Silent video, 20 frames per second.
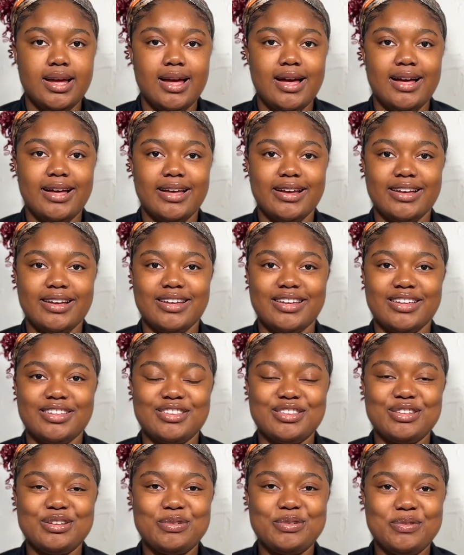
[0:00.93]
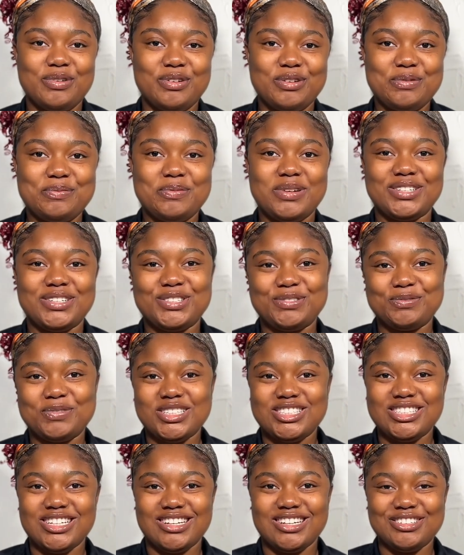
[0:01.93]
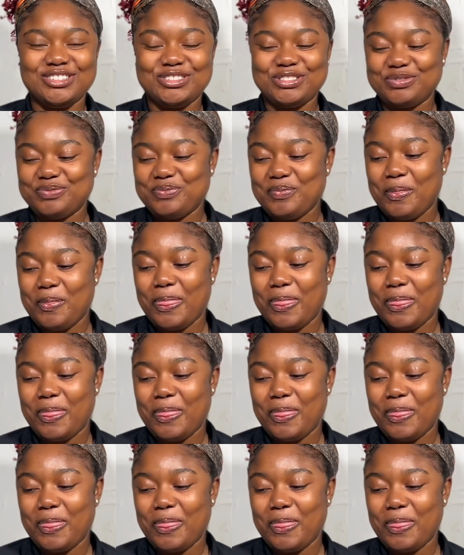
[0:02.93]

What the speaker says: Hi guys, welcome back to my channel.